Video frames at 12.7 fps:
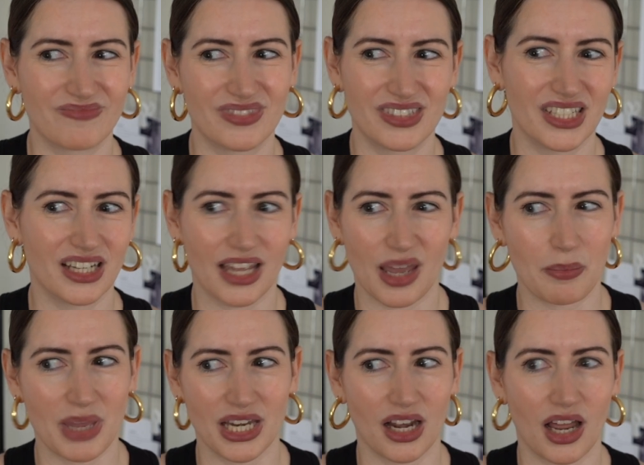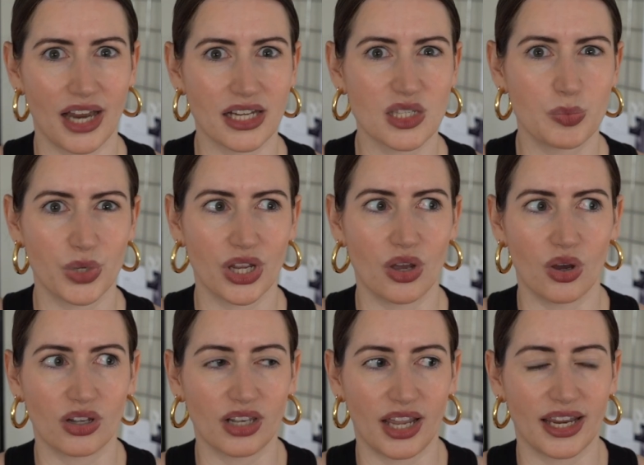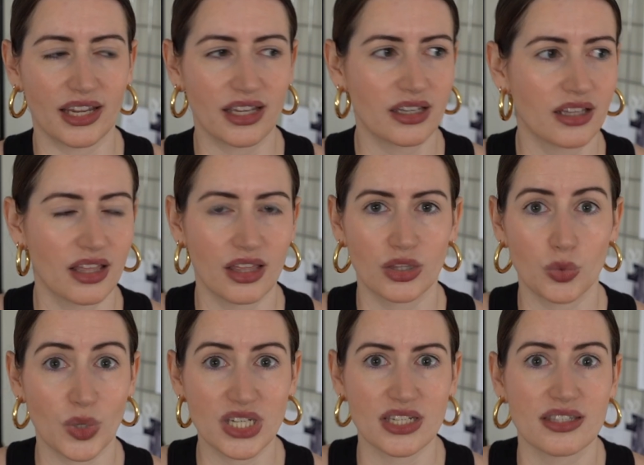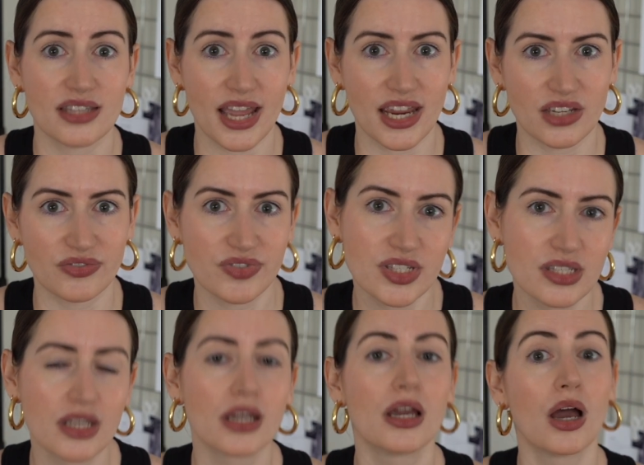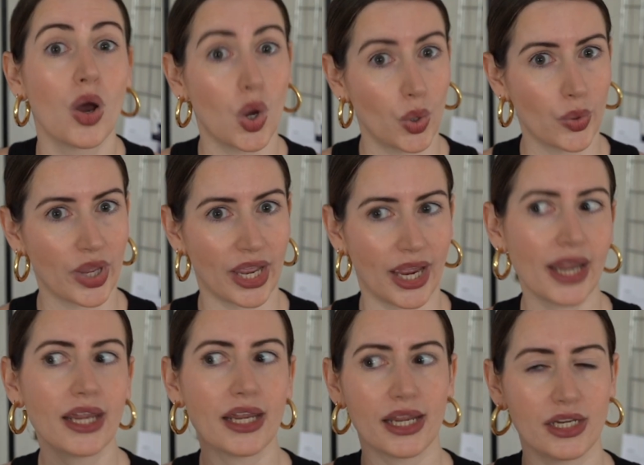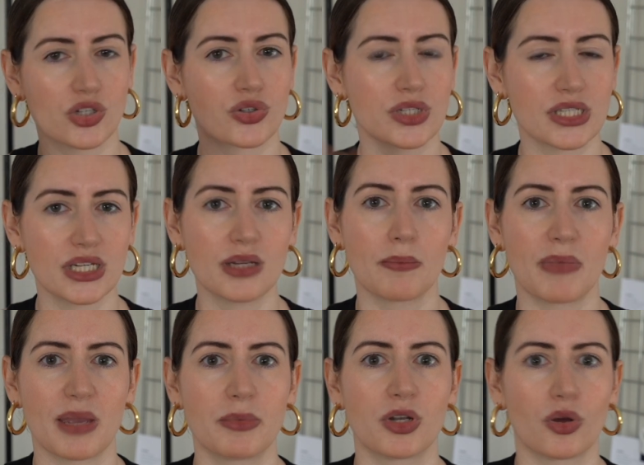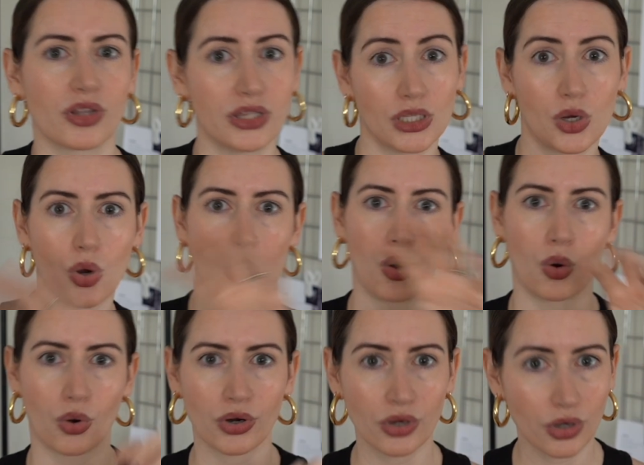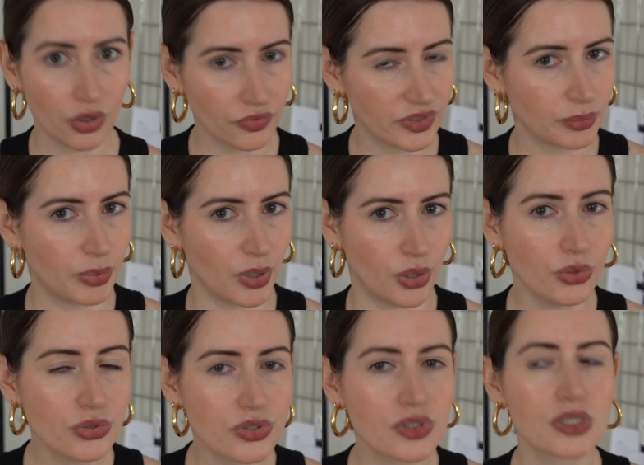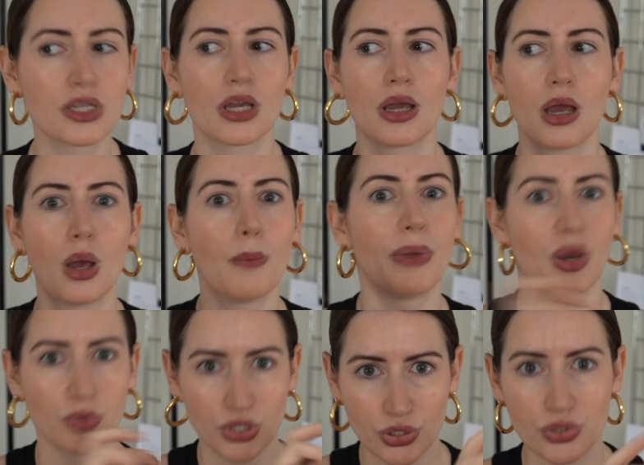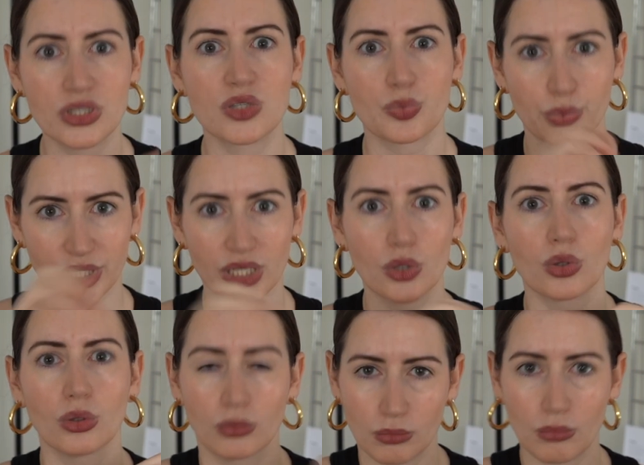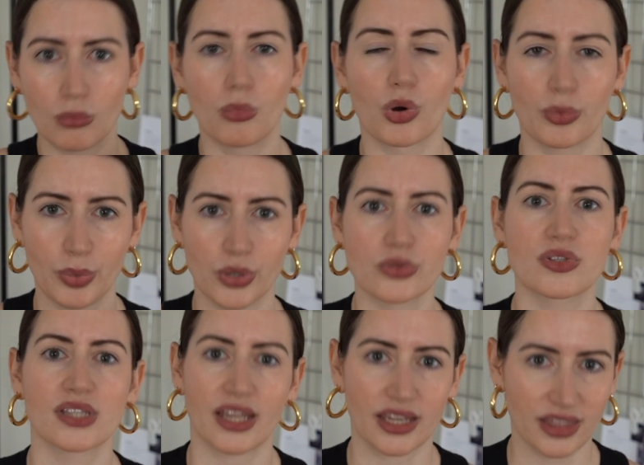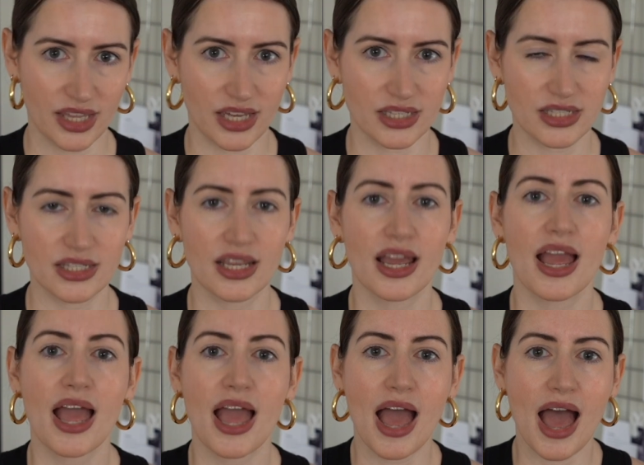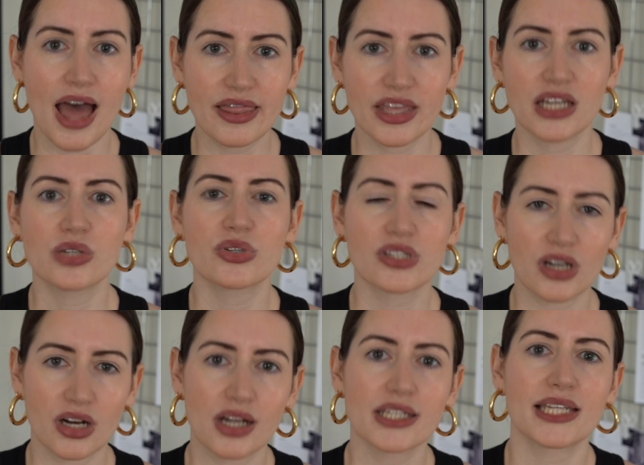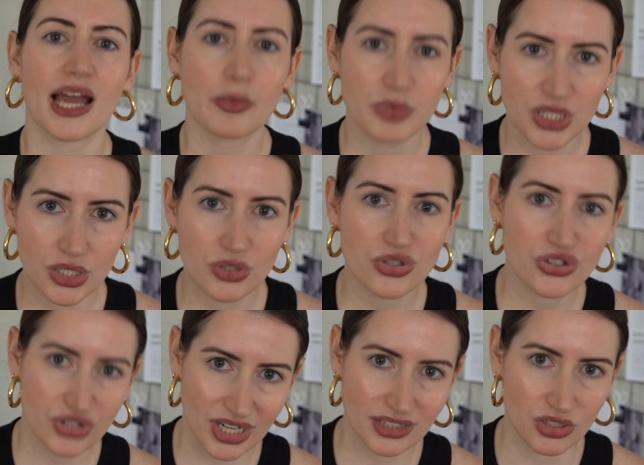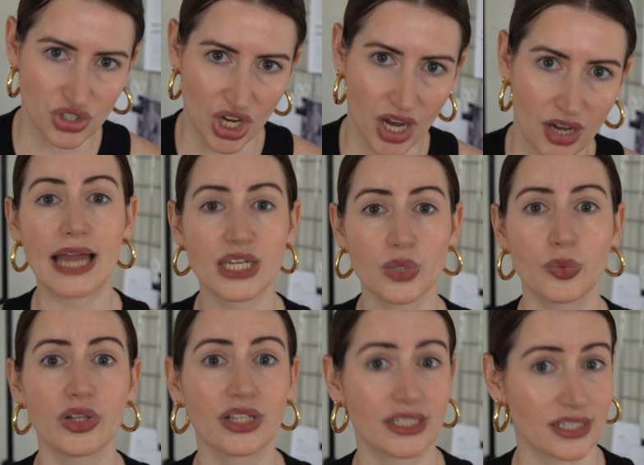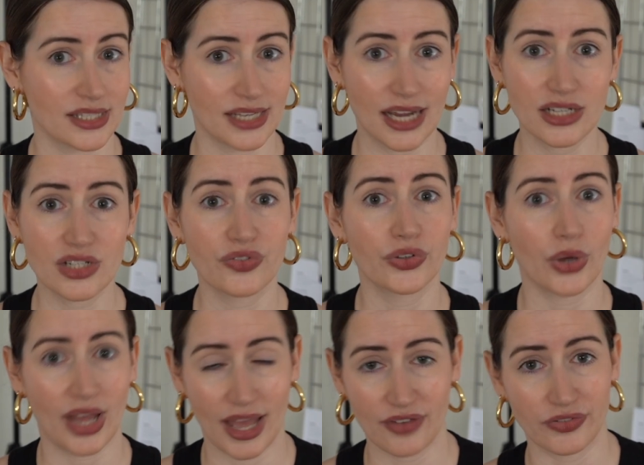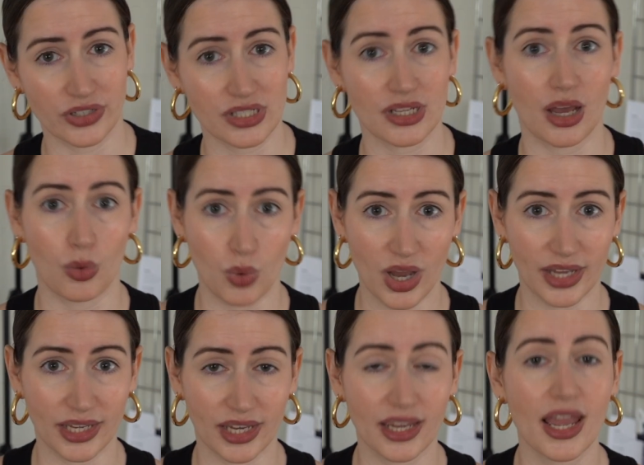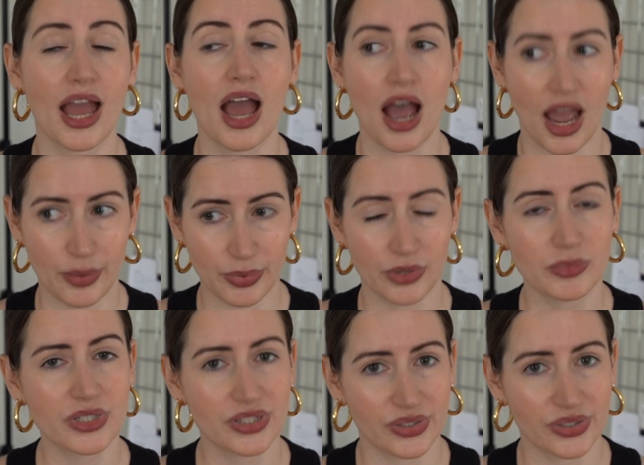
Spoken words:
didn't get many likes, but it got like 20 saves. Okay, interesting. Maybe not the core of the posts, but we should sprinkle more posts like this. And then you start adapting your strategy and you will understand if your efforts are working. I promise